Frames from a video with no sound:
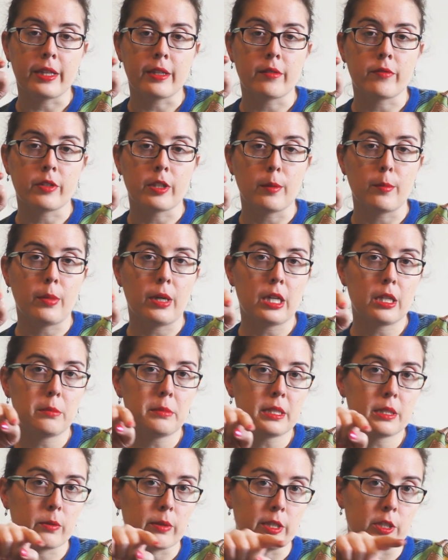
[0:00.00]
and then for the
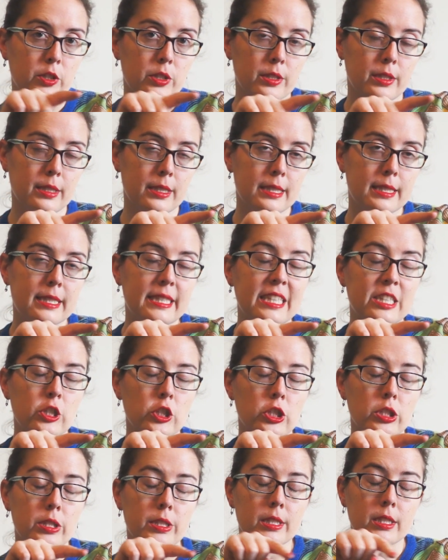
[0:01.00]
bottom
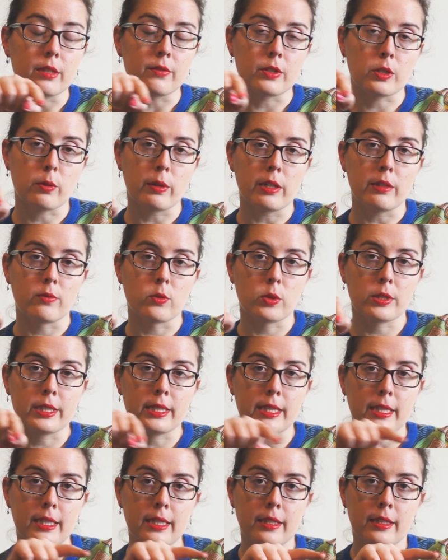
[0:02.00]
stitches of square
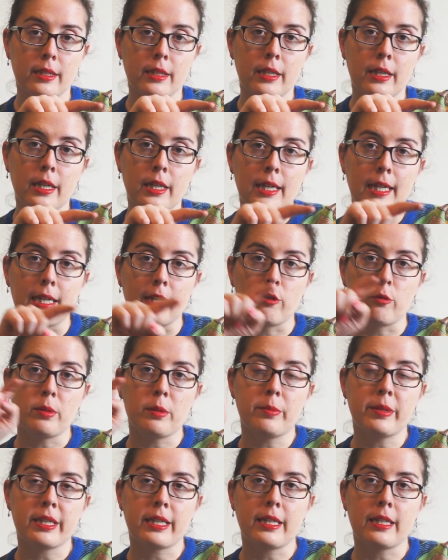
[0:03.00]
14, I
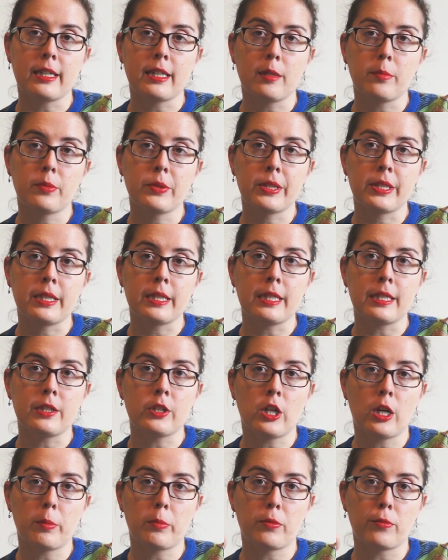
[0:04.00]
will be picking up
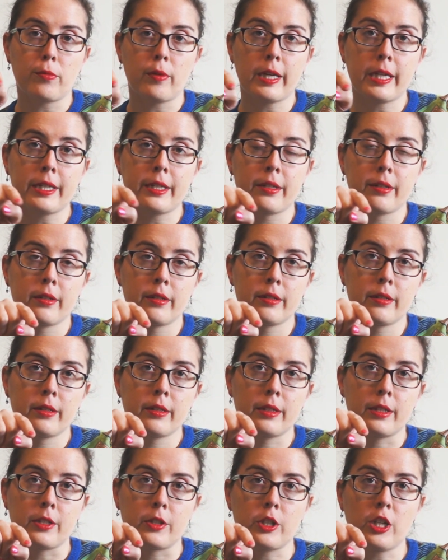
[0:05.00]
the top
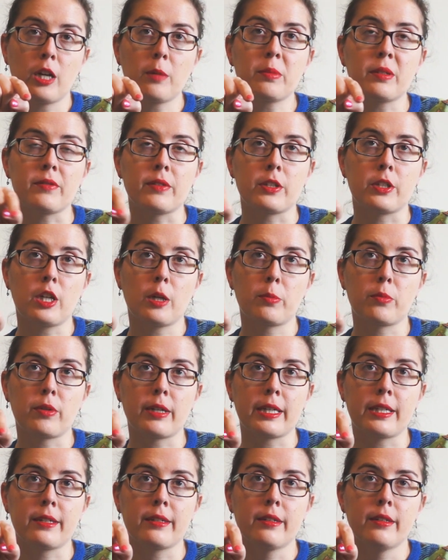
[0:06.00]
of the
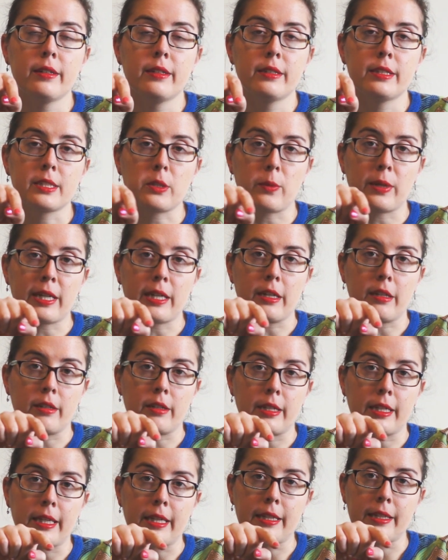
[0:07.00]
top right
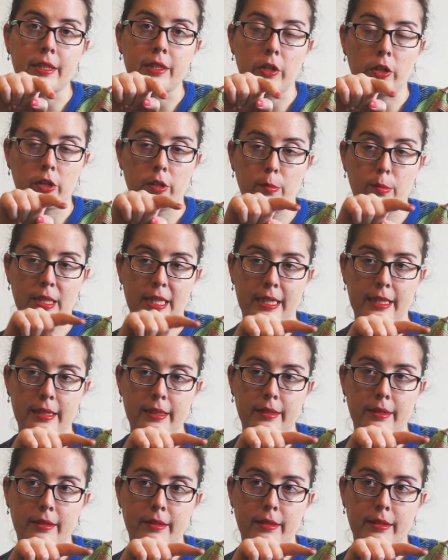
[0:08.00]
square in the current
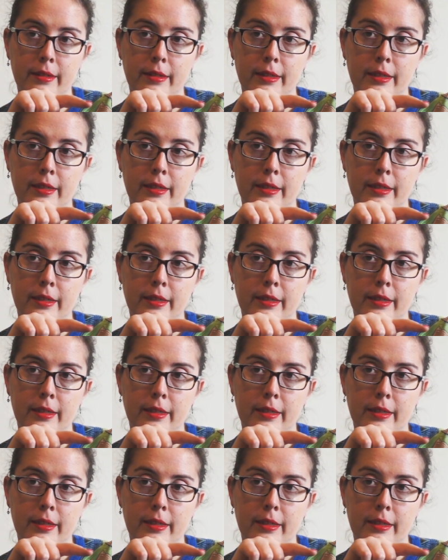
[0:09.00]
blanket.